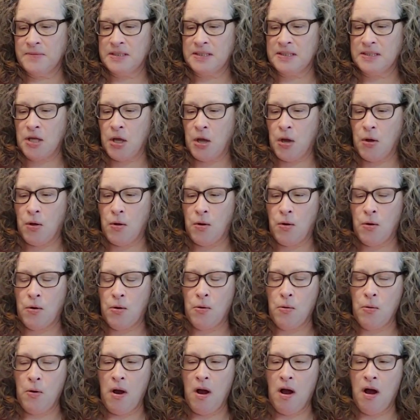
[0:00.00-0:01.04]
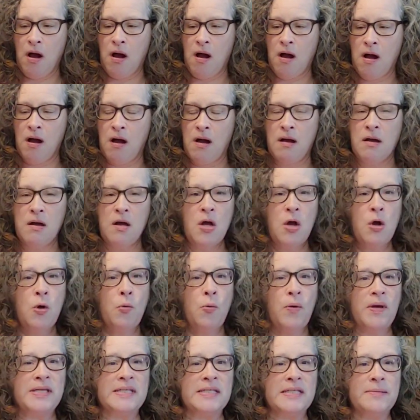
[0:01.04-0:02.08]
So
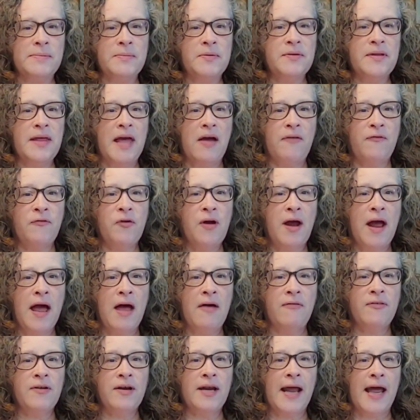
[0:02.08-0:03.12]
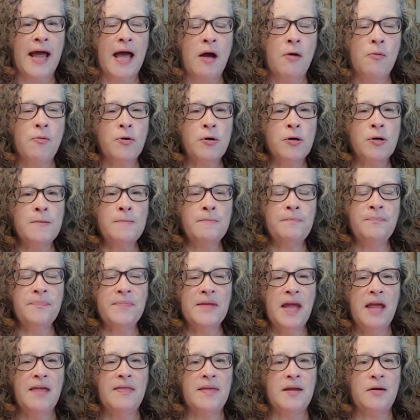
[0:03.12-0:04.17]
we simmered that for half an hour,
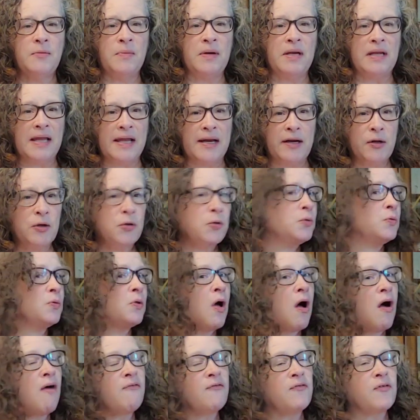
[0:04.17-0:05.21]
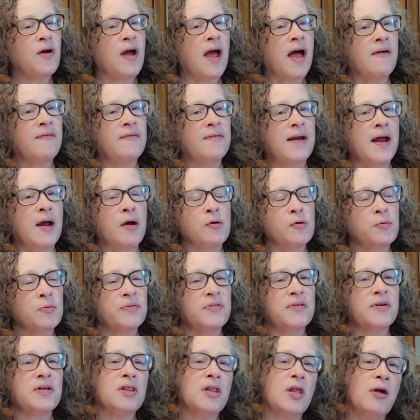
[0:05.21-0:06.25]
and then we let it cool off for half an hour
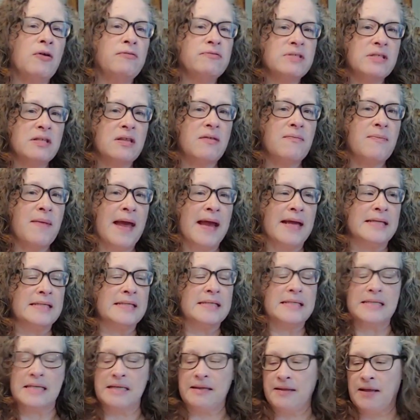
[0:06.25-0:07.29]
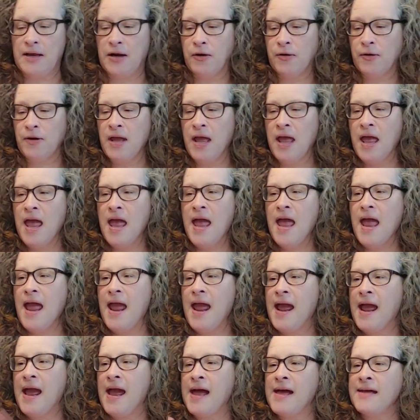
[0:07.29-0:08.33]
with the cloves and the mace in there.
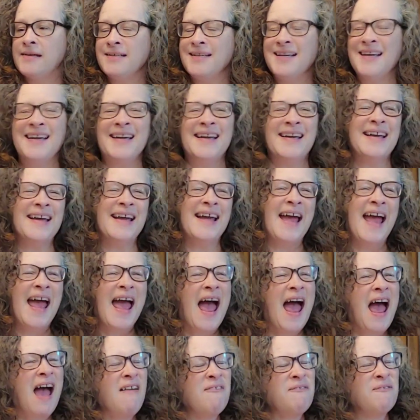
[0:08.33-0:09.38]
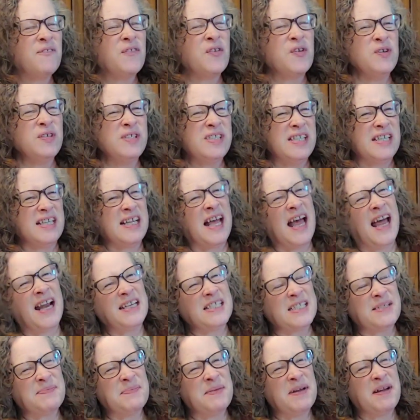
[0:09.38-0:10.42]
And at first it kind
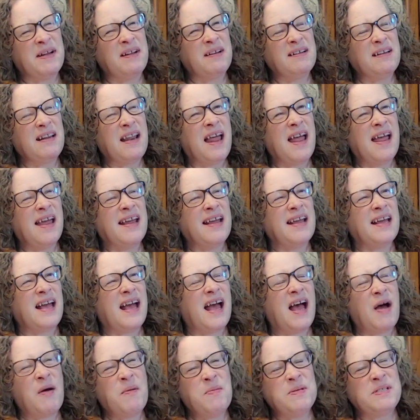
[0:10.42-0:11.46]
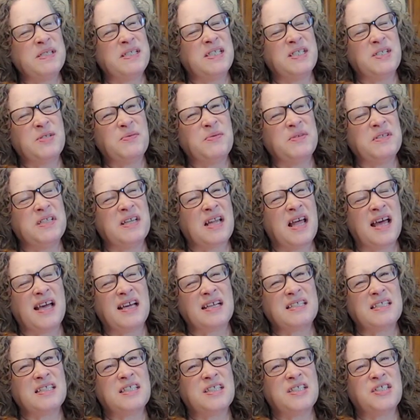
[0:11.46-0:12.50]
of smelled like I was doing
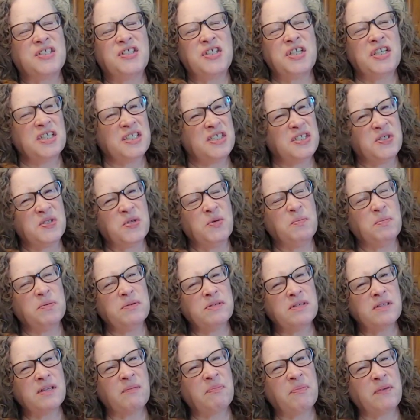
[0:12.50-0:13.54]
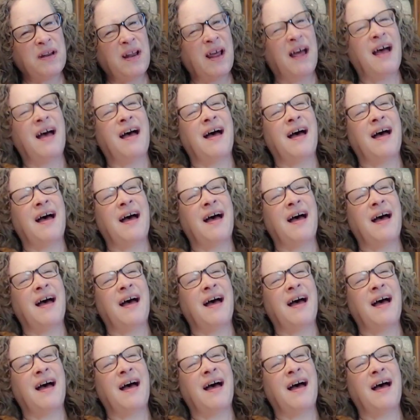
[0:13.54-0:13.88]
like chicken soup or something.